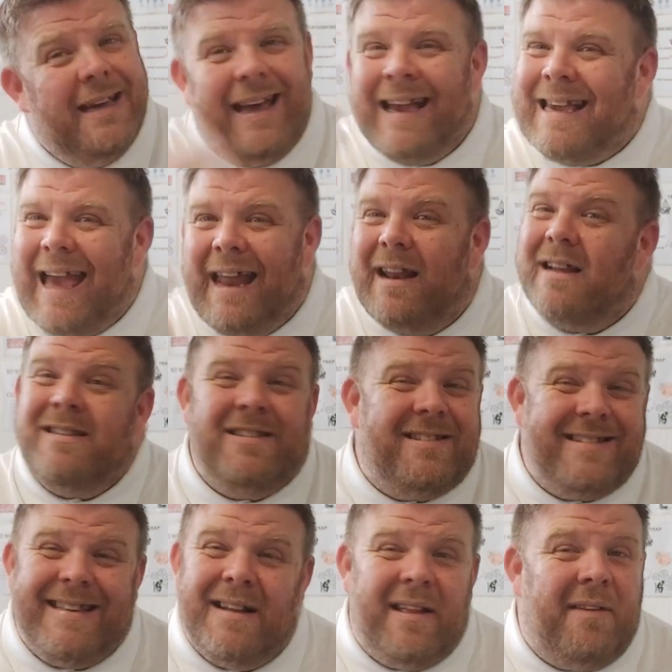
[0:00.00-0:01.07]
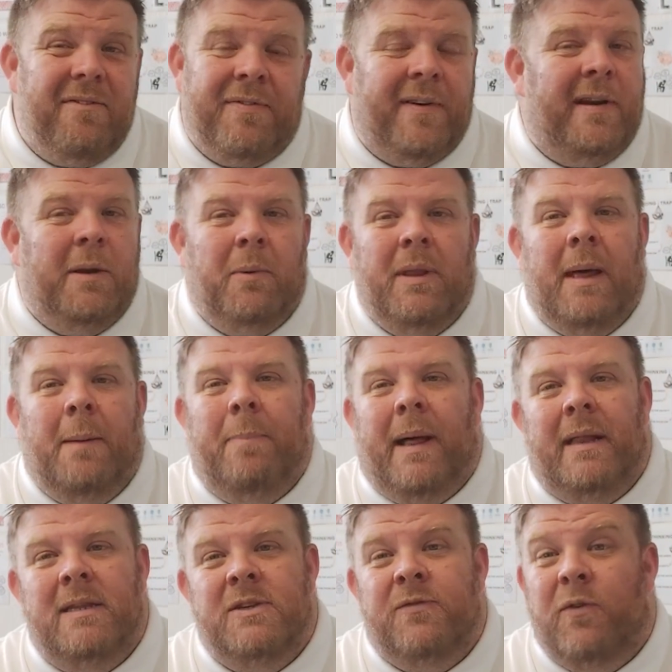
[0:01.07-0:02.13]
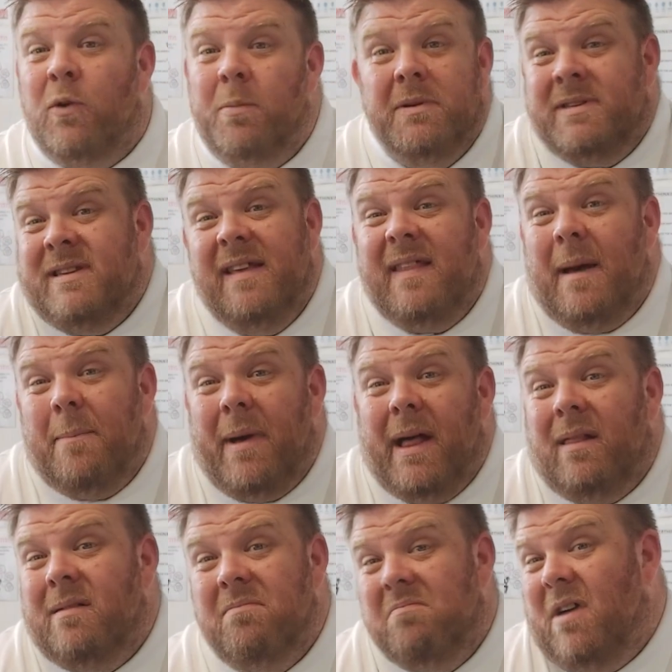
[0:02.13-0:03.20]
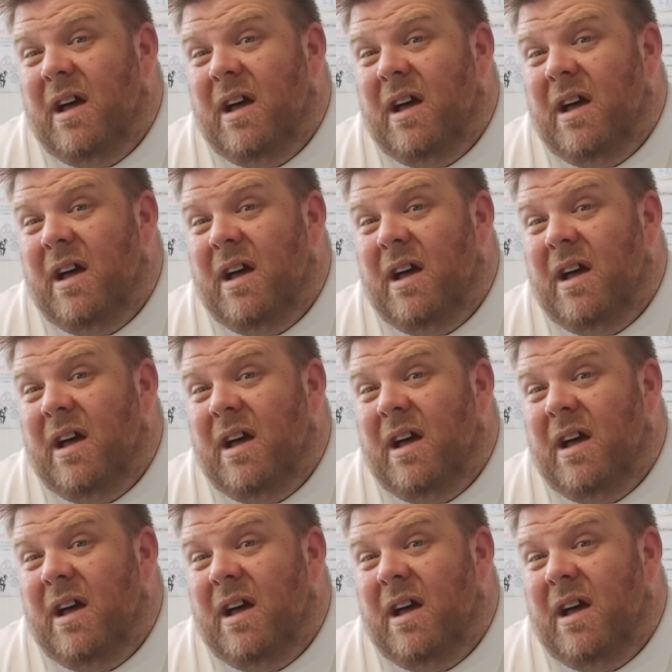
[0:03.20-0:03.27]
Again, I still haven't found out what that bell is for, but tick that bell.